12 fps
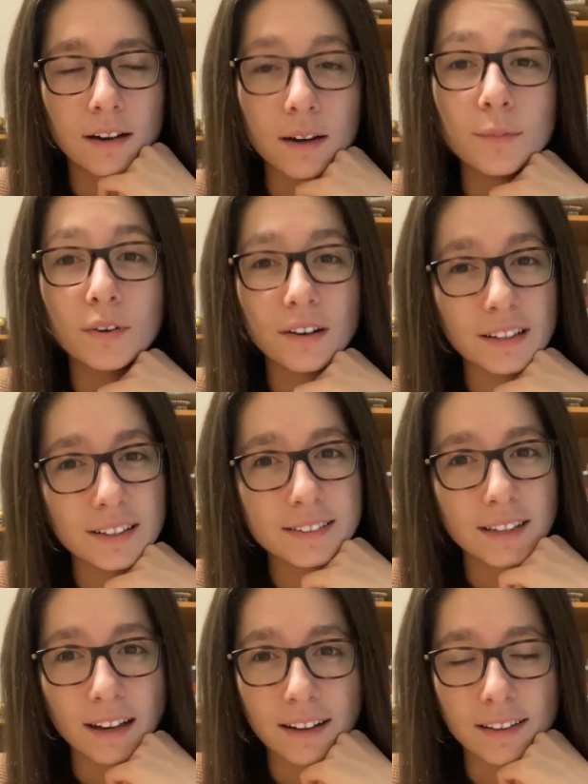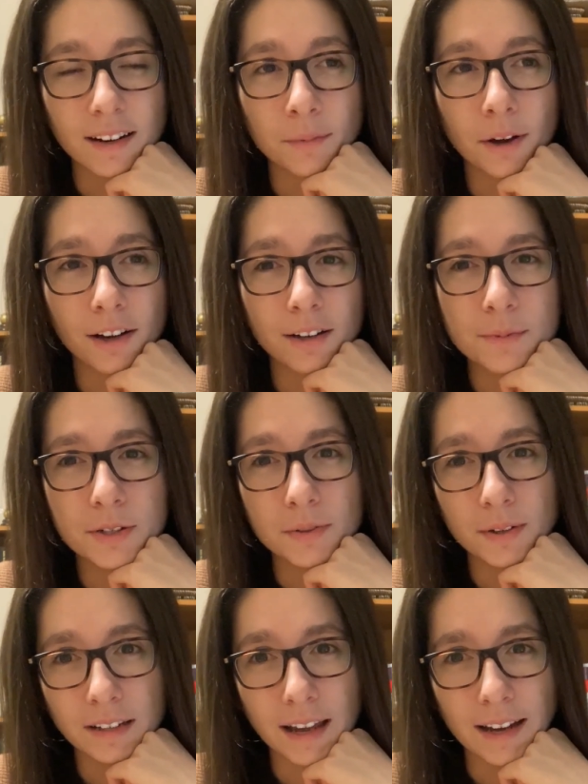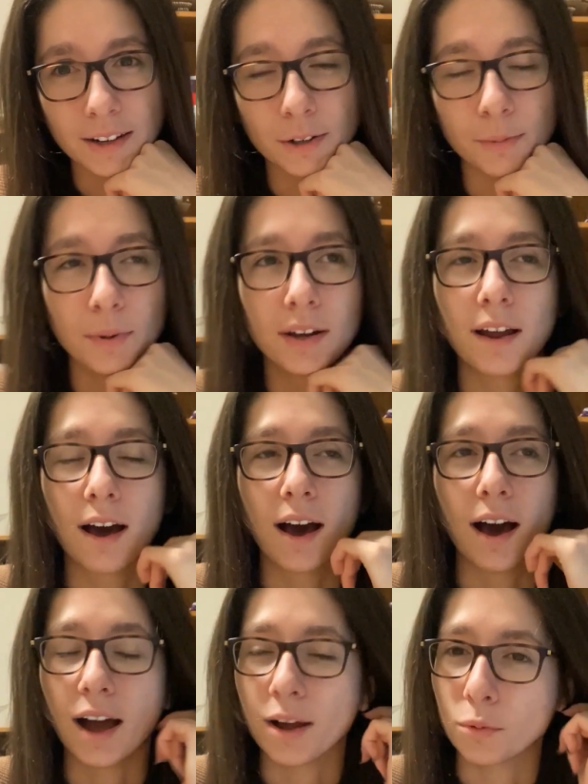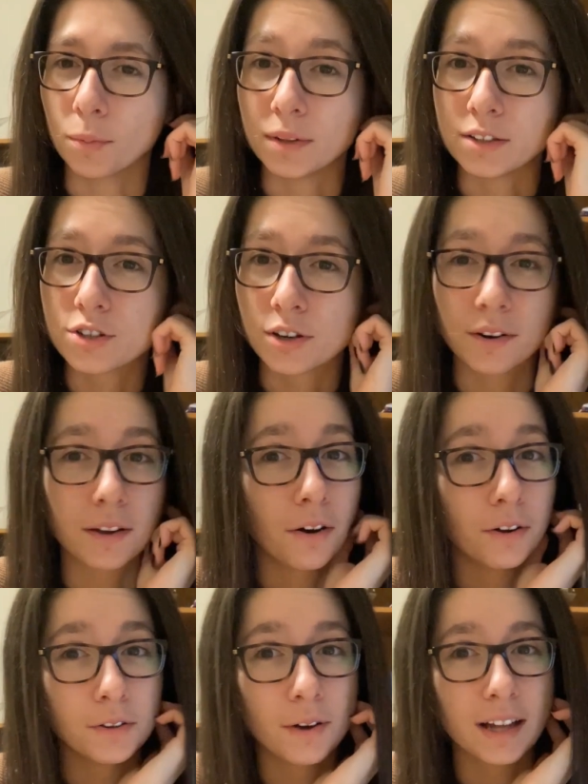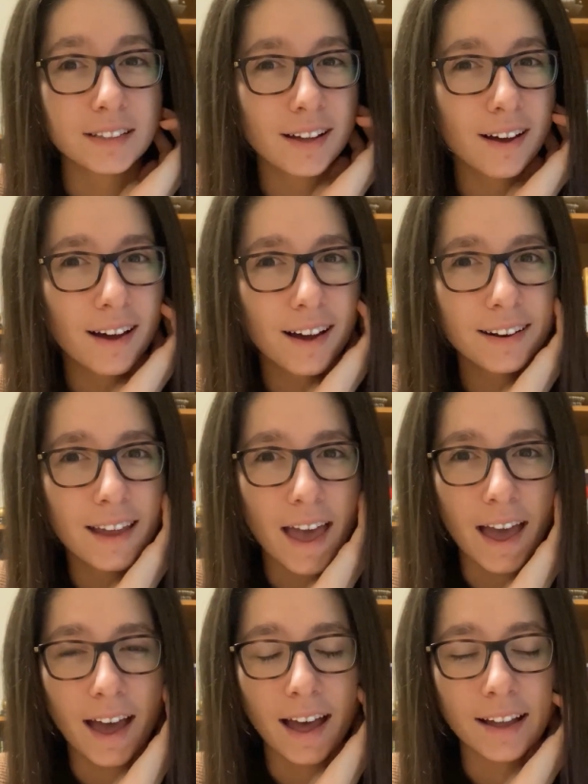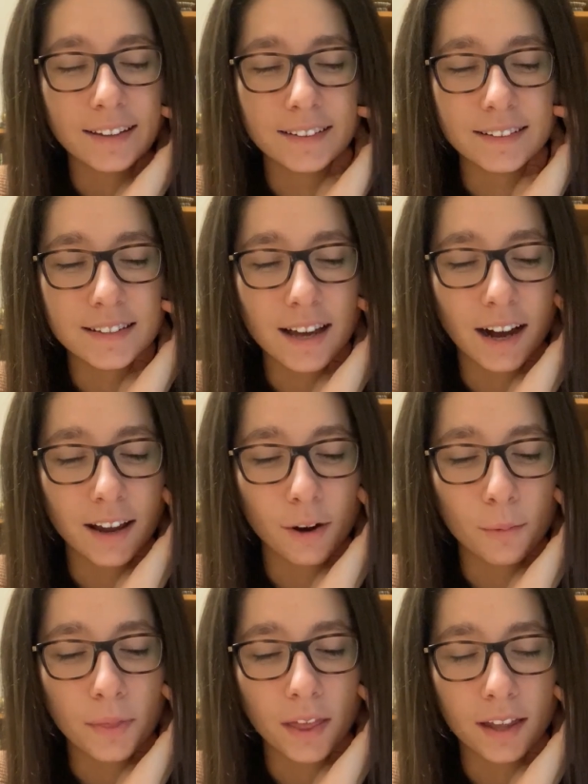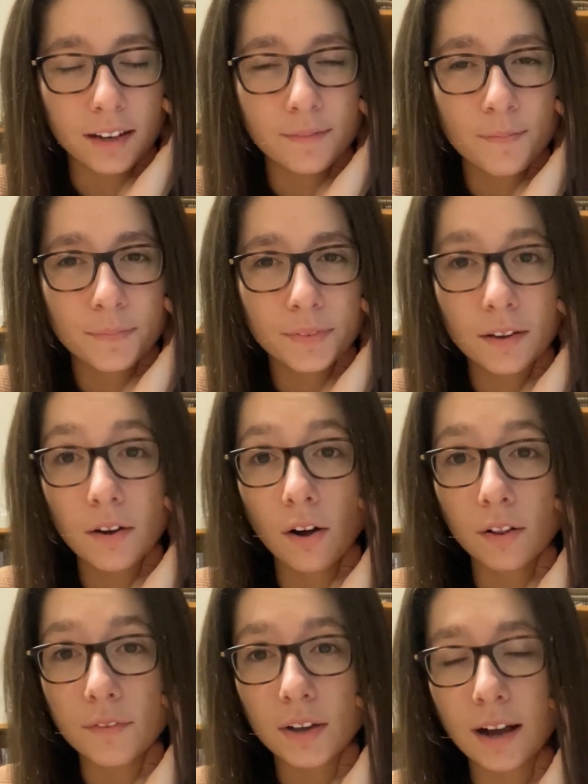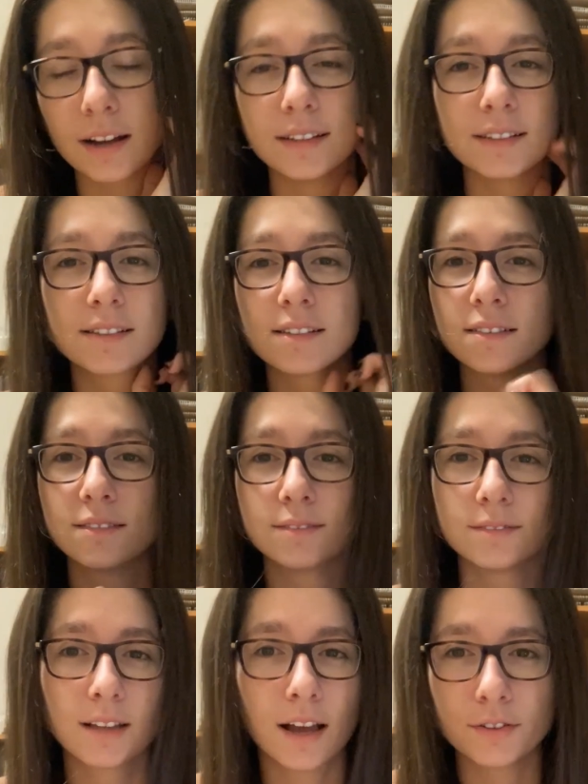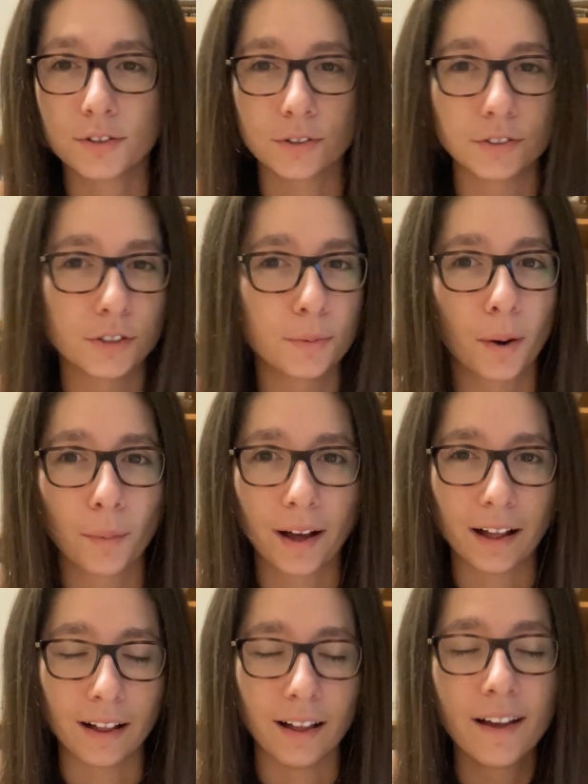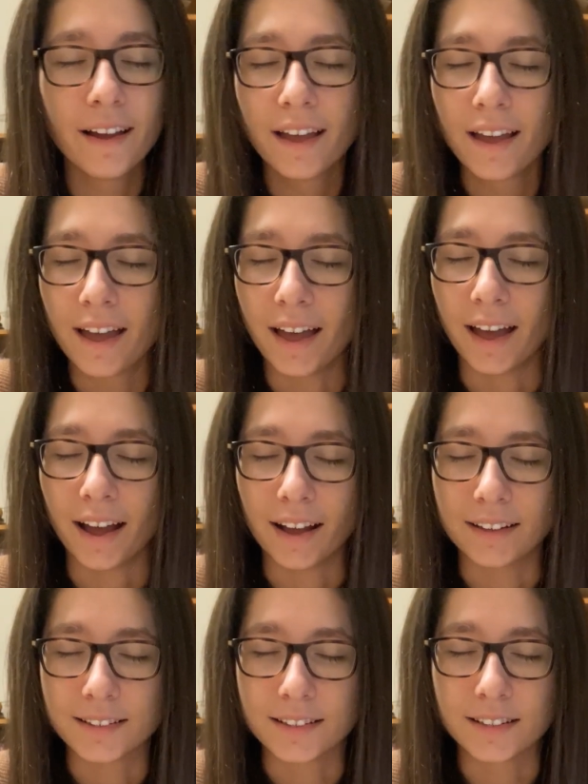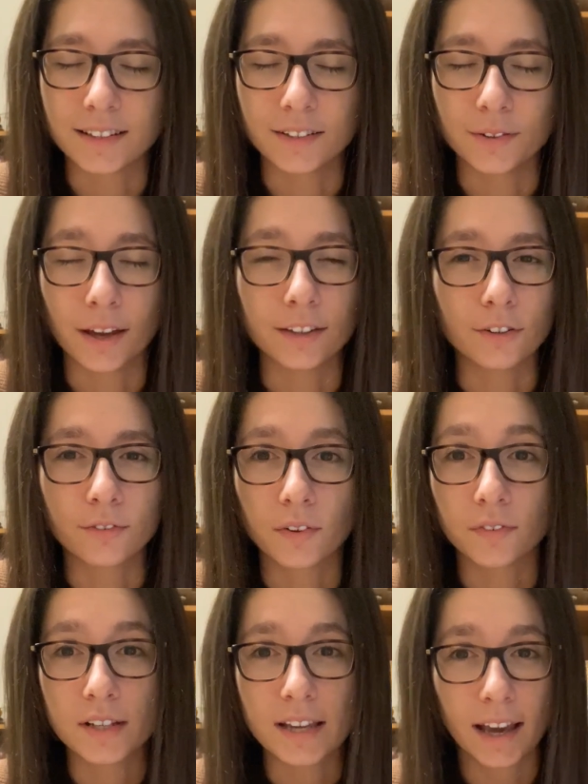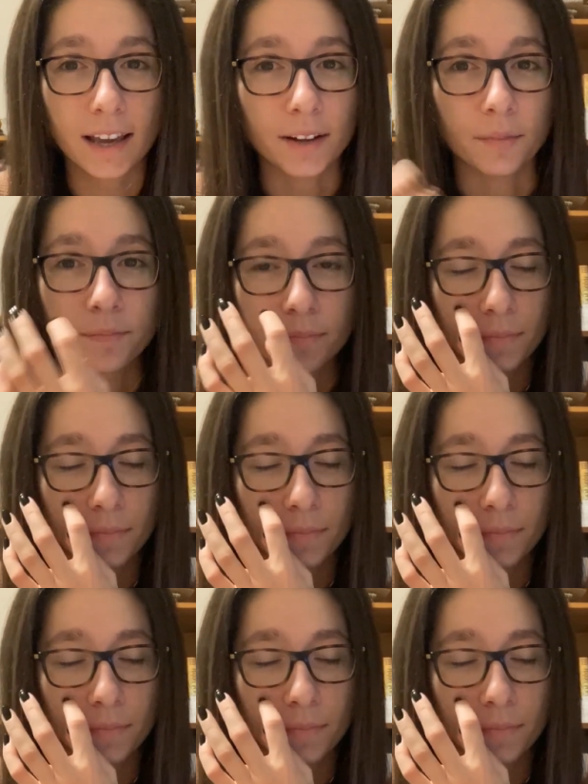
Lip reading: I'm really sad that I'm not going to be doing Nano, but I will be cheering all you guys on, and I hope that all of you guys do super well and you get your 50k